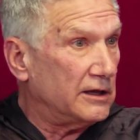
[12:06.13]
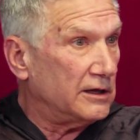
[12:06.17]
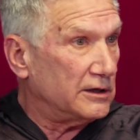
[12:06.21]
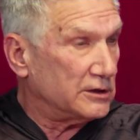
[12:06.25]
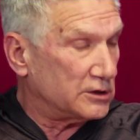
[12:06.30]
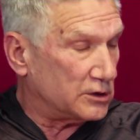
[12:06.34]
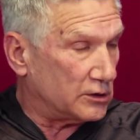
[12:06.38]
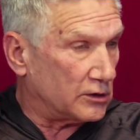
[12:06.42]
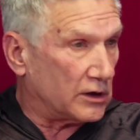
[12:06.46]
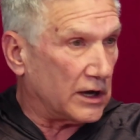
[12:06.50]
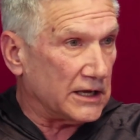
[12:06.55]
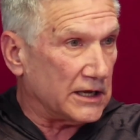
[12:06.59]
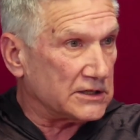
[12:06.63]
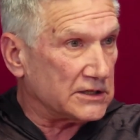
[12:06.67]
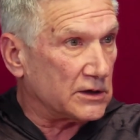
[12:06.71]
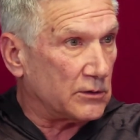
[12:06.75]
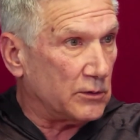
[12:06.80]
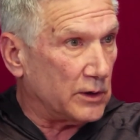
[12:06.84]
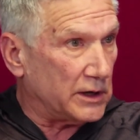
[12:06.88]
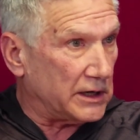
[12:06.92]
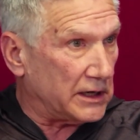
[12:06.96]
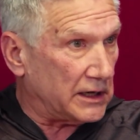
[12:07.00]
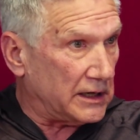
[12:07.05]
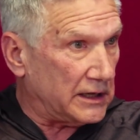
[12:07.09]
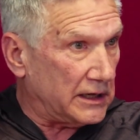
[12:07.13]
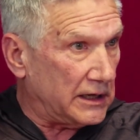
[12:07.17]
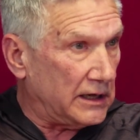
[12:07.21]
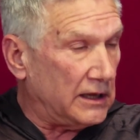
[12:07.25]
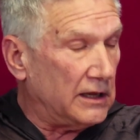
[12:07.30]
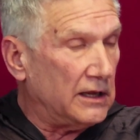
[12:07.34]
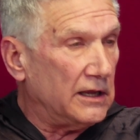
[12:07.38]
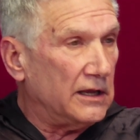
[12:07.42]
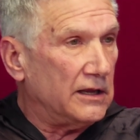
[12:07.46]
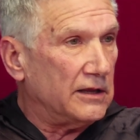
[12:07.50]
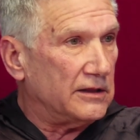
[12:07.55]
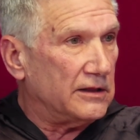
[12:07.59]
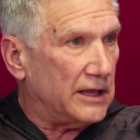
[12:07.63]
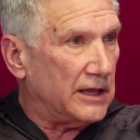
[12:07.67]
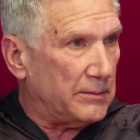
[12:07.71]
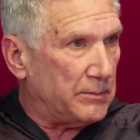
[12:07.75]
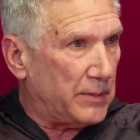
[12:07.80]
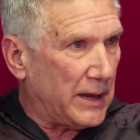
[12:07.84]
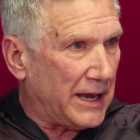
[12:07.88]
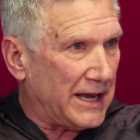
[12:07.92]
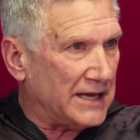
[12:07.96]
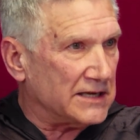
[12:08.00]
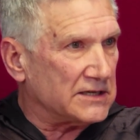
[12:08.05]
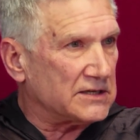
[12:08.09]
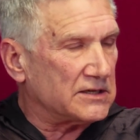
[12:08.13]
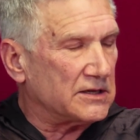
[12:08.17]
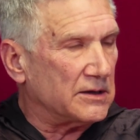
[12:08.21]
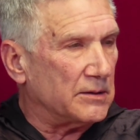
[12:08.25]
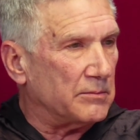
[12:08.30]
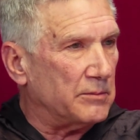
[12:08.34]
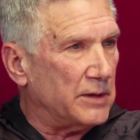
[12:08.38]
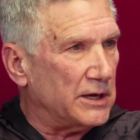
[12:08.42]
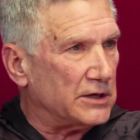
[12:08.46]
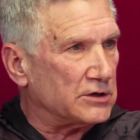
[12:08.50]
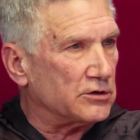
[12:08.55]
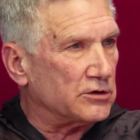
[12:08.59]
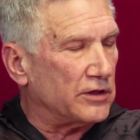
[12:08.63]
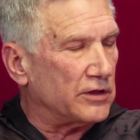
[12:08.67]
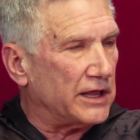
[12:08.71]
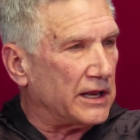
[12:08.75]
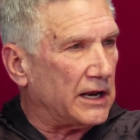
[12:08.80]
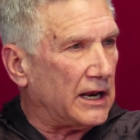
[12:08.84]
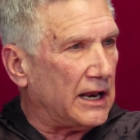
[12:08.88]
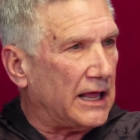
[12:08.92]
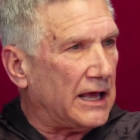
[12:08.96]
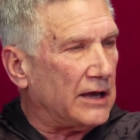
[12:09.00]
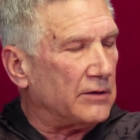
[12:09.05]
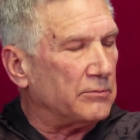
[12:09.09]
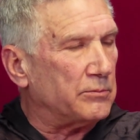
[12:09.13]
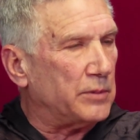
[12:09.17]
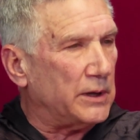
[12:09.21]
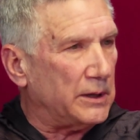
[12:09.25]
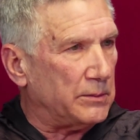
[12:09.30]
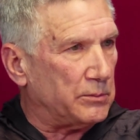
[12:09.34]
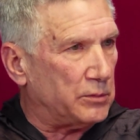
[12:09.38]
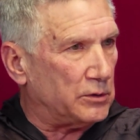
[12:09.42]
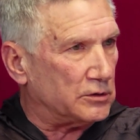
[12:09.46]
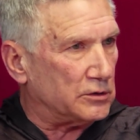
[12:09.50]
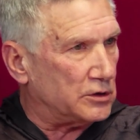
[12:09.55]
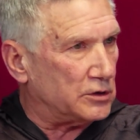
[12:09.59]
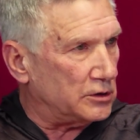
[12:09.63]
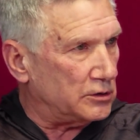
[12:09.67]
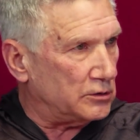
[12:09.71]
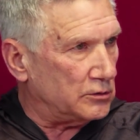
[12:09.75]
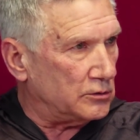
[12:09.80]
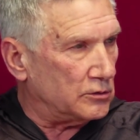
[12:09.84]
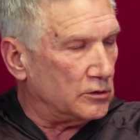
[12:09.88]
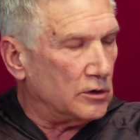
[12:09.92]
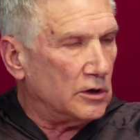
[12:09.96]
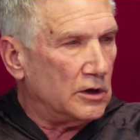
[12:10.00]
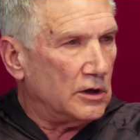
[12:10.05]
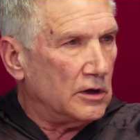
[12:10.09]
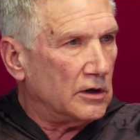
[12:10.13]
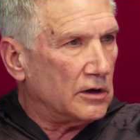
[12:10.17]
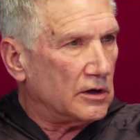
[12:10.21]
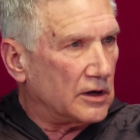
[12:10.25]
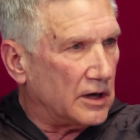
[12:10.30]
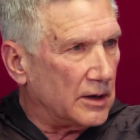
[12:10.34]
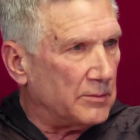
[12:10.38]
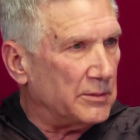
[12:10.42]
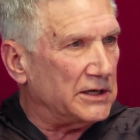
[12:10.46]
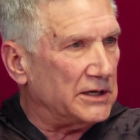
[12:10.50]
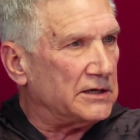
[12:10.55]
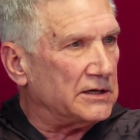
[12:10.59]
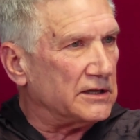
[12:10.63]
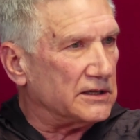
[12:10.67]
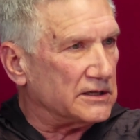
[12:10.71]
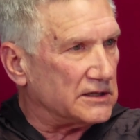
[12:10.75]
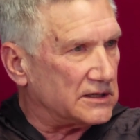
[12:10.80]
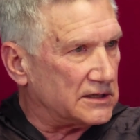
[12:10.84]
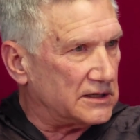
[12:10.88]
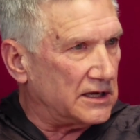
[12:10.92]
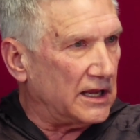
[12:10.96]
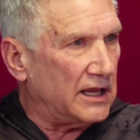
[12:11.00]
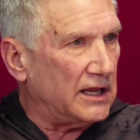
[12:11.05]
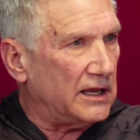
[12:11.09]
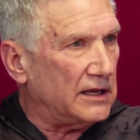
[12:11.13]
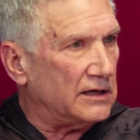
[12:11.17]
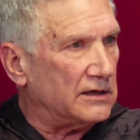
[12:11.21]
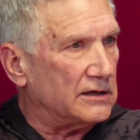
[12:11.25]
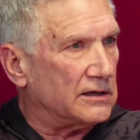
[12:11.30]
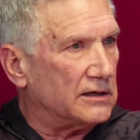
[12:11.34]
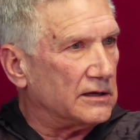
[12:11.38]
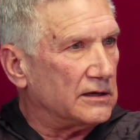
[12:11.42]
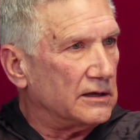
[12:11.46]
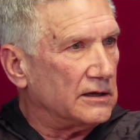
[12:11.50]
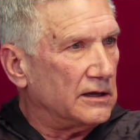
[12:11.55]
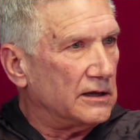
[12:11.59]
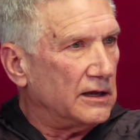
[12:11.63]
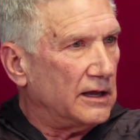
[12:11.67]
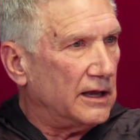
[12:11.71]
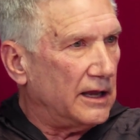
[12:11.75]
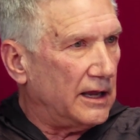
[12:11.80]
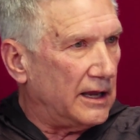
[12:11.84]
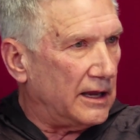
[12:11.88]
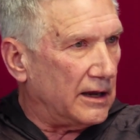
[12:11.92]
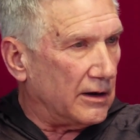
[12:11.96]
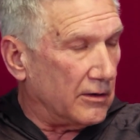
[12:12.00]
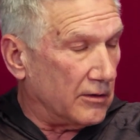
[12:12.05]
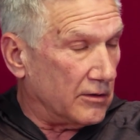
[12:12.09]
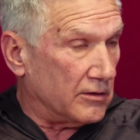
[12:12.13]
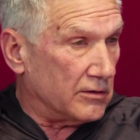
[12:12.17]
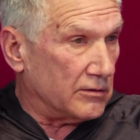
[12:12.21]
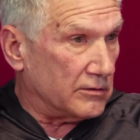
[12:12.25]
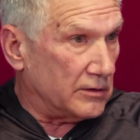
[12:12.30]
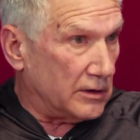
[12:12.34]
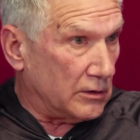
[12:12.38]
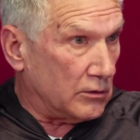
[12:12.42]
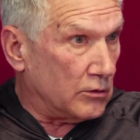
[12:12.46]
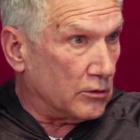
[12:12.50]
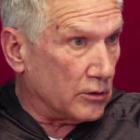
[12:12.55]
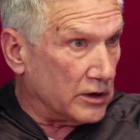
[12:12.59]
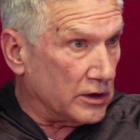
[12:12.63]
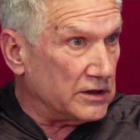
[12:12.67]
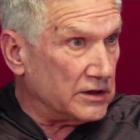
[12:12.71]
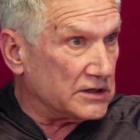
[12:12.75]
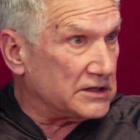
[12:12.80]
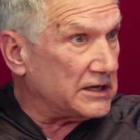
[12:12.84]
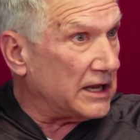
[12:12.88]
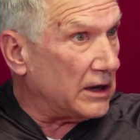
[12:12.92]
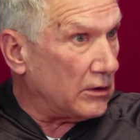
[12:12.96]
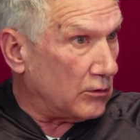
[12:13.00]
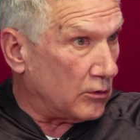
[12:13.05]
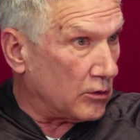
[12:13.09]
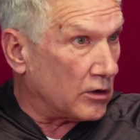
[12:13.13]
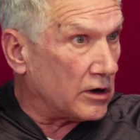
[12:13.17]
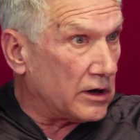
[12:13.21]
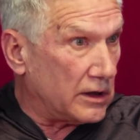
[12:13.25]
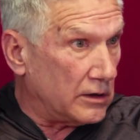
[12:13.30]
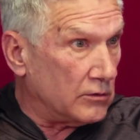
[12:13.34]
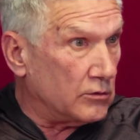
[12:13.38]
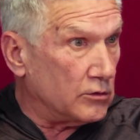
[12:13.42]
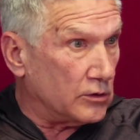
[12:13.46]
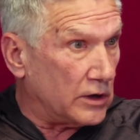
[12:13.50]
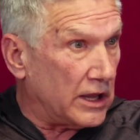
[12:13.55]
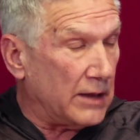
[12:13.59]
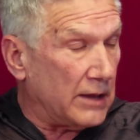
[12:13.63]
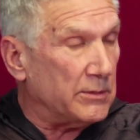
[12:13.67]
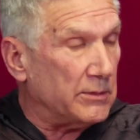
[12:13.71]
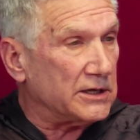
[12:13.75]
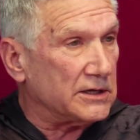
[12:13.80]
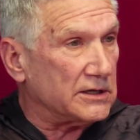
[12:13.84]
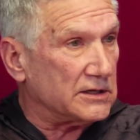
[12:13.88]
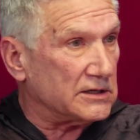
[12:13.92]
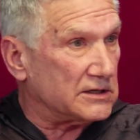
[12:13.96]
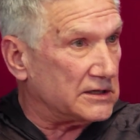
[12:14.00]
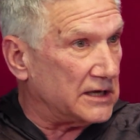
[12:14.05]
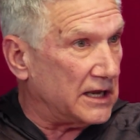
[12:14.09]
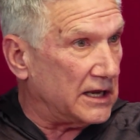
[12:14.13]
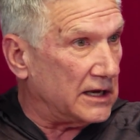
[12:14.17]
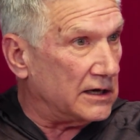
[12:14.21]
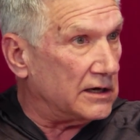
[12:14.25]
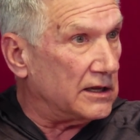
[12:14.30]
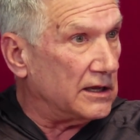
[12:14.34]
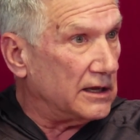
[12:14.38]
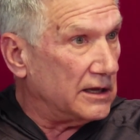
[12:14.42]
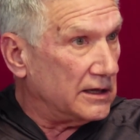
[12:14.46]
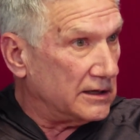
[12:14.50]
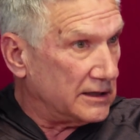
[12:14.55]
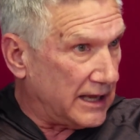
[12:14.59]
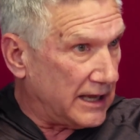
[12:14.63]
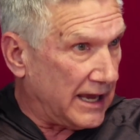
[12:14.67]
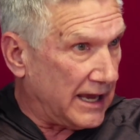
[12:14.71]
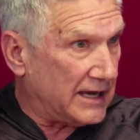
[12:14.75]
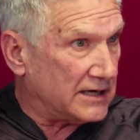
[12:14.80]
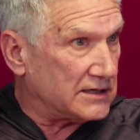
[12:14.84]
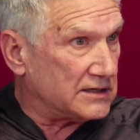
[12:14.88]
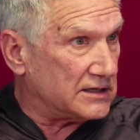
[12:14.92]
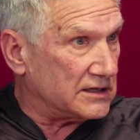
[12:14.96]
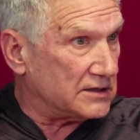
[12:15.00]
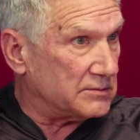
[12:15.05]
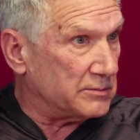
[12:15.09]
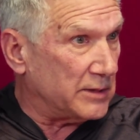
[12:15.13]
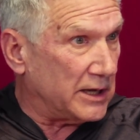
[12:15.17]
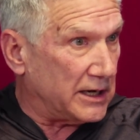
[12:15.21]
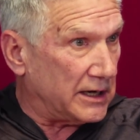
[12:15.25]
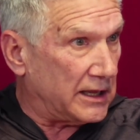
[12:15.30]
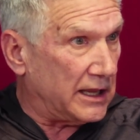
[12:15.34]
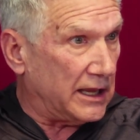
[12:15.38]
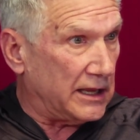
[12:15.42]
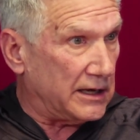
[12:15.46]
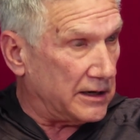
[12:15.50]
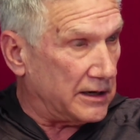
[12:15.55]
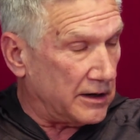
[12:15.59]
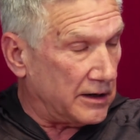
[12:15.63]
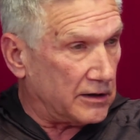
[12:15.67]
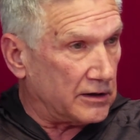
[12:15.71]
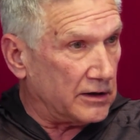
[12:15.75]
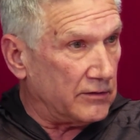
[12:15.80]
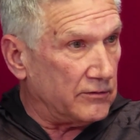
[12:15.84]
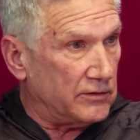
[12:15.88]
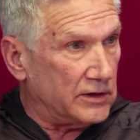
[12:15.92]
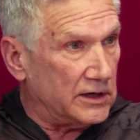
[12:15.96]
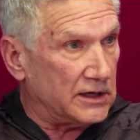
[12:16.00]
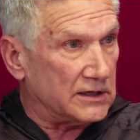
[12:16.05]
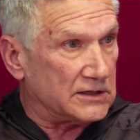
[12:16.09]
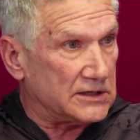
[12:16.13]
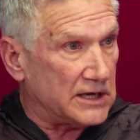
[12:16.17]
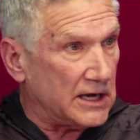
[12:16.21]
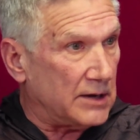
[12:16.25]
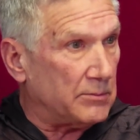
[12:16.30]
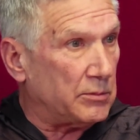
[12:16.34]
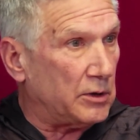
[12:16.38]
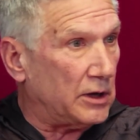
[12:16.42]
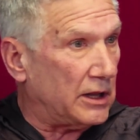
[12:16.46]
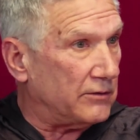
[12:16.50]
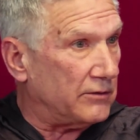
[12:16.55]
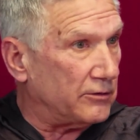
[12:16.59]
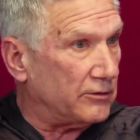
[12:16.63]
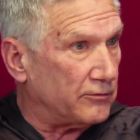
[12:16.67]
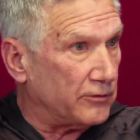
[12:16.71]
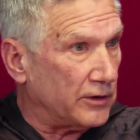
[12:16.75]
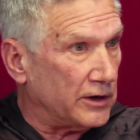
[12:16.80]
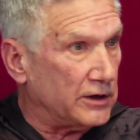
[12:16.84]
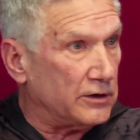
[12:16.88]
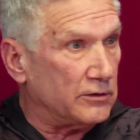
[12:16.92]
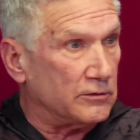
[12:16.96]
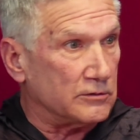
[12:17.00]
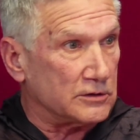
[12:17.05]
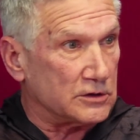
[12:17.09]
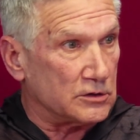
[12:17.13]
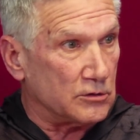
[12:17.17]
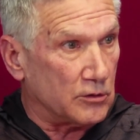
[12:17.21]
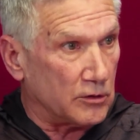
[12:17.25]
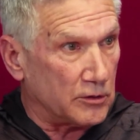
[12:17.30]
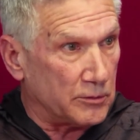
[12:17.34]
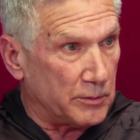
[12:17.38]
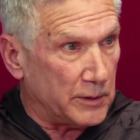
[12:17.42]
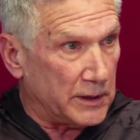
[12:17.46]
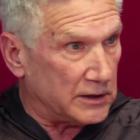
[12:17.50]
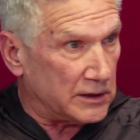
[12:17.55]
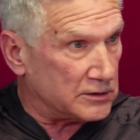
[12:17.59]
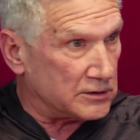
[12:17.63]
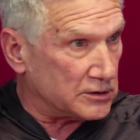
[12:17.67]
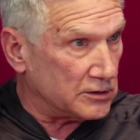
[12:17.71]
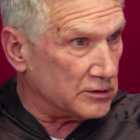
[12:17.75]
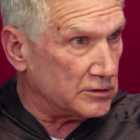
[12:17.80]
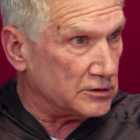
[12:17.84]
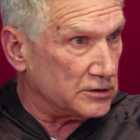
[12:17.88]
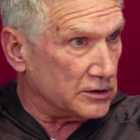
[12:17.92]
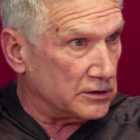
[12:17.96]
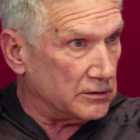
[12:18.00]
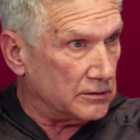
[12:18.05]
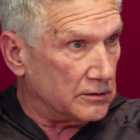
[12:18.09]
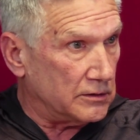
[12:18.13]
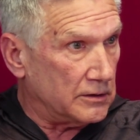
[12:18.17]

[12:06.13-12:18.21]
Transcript: So consequently, they passed a measure that allowed people to come into the state, or who were in the state or who came into the state, to access Medicaid. And I'll give you an example. I have a friend who's an orthopedic surgeon.